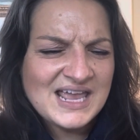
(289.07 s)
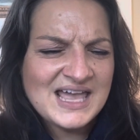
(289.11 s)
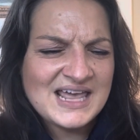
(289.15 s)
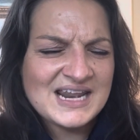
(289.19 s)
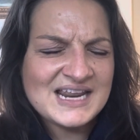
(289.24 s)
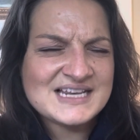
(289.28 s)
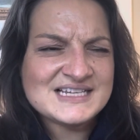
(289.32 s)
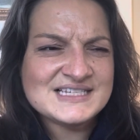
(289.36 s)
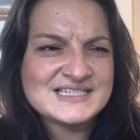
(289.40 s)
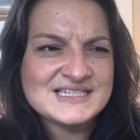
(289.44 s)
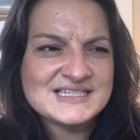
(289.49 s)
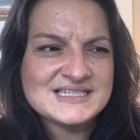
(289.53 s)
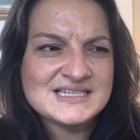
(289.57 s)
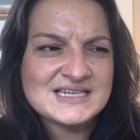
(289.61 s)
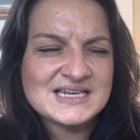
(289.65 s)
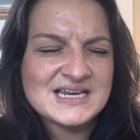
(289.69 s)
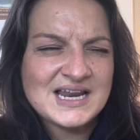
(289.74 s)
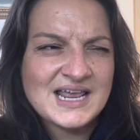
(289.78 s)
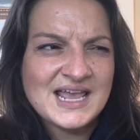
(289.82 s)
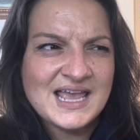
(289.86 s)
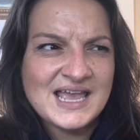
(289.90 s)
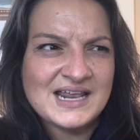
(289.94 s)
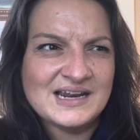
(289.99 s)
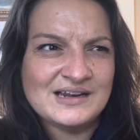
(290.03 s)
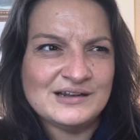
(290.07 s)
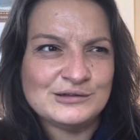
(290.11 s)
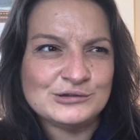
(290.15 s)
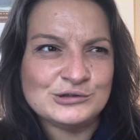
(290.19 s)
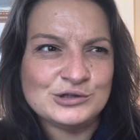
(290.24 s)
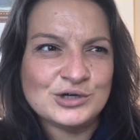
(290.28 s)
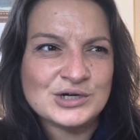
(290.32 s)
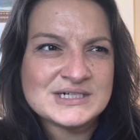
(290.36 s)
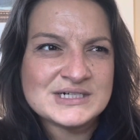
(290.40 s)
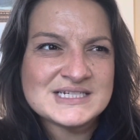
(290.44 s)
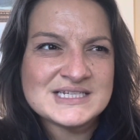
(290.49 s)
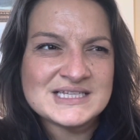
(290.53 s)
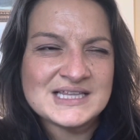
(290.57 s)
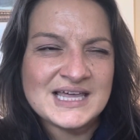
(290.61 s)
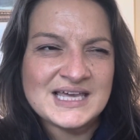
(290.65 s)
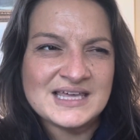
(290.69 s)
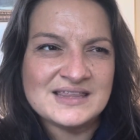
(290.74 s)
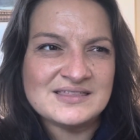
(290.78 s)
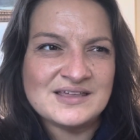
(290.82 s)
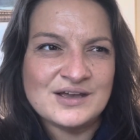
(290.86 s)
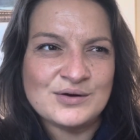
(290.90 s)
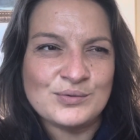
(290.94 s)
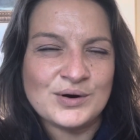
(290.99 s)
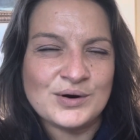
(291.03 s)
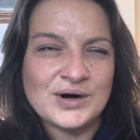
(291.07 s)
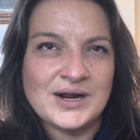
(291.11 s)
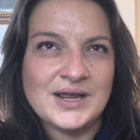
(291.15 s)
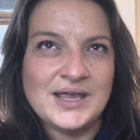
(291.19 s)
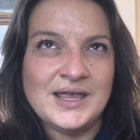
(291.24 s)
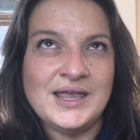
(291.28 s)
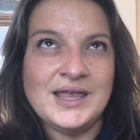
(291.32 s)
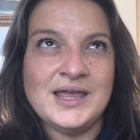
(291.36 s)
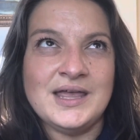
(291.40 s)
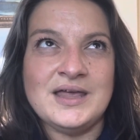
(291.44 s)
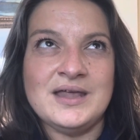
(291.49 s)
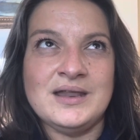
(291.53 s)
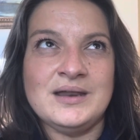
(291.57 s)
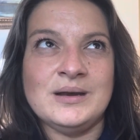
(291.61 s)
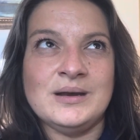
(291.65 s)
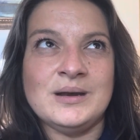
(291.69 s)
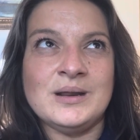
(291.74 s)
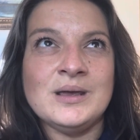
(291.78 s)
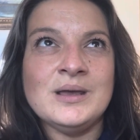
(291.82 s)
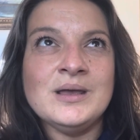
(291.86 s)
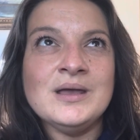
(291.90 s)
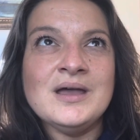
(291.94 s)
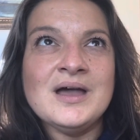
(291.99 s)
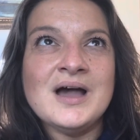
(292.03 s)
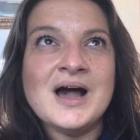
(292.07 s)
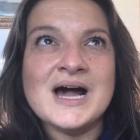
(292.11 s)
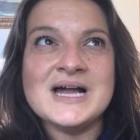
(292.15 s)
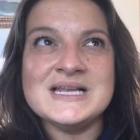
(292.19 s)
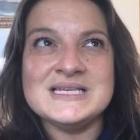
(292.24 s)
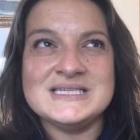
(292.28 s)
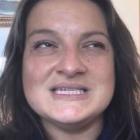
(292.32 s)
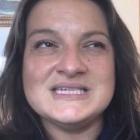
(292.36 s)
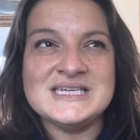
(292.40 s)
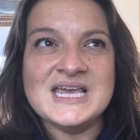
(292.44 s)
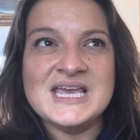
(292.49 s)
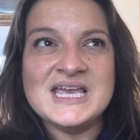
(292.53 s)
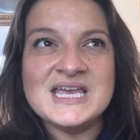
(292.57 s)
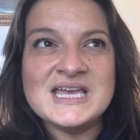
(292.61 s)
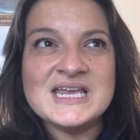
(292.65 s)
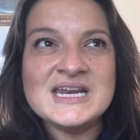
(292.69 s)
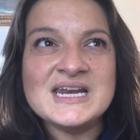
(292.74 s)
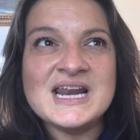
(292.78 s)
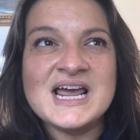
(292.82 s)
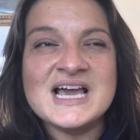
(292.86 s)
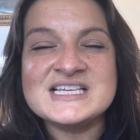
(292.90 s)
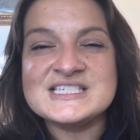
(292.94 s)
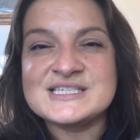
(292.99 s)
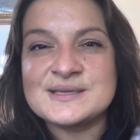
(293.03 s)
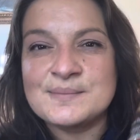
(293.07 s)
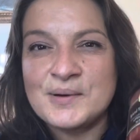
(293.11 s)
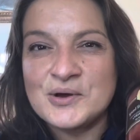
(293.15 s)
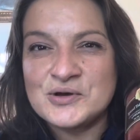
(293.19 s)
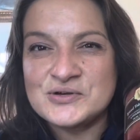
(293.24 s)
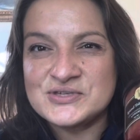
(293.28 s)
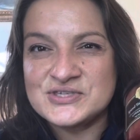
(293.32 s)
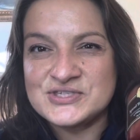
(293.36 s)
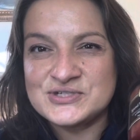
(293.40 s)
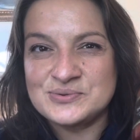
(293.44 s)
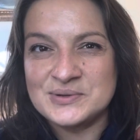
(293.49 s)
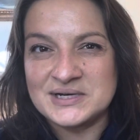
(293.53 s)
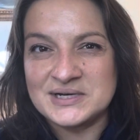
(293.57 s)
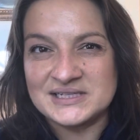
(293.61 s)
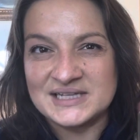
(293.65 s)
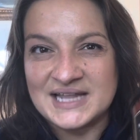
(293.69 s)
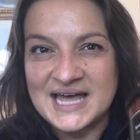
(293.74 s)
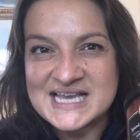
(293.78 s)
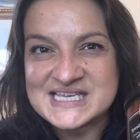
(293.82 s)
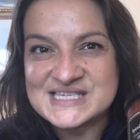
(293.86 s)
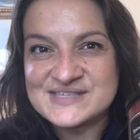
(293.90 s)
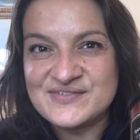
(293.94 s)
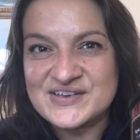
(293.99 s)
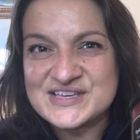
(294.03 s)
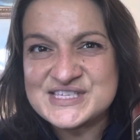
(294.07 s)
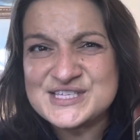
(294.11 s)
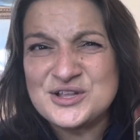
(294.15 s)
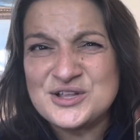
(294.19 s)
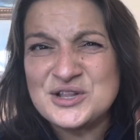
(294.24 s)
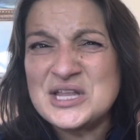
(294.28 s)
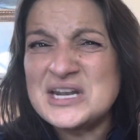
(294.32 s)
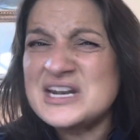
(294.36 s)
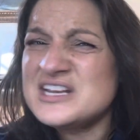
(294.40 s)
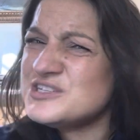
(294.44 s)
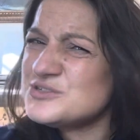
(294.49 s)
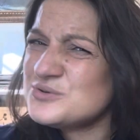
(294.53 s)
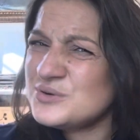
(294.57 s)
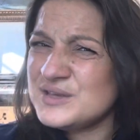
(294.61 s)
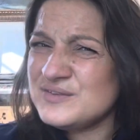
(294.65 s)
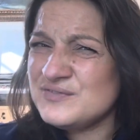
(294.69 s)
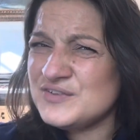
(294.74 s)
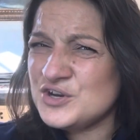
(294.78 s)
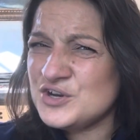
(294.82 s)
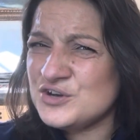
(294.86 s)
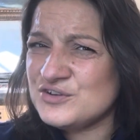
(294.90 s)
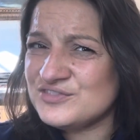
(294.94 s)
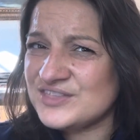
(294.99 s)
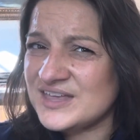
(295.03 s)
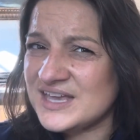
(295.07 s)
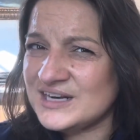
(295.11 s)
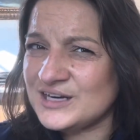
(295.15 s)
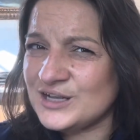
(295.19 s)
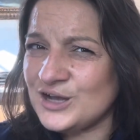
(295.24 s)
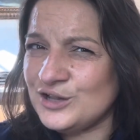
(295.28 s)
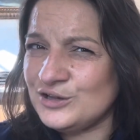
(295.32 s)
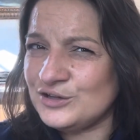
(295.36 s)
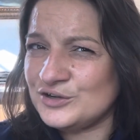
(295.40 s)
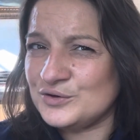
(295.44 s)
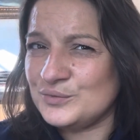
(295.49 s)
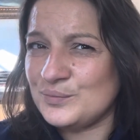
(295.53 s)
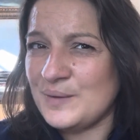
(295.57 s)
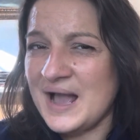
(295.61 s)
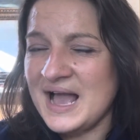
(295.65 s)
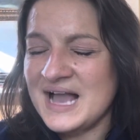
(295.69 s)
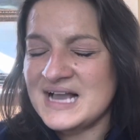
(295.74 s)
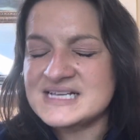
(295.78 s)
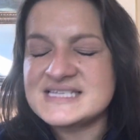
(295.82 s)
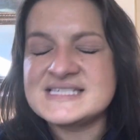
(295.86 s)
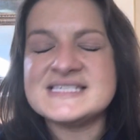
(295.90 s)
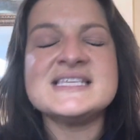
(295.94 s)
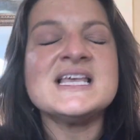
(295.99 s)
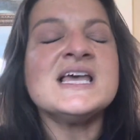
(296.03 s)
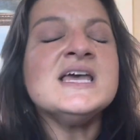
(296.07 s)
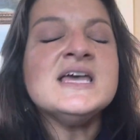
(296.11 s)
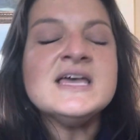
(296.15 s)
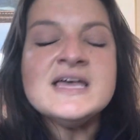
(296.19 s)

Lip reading: And it looked like they were in a tin as opposed to a glass vessel, and I don't even know if they had colored wax.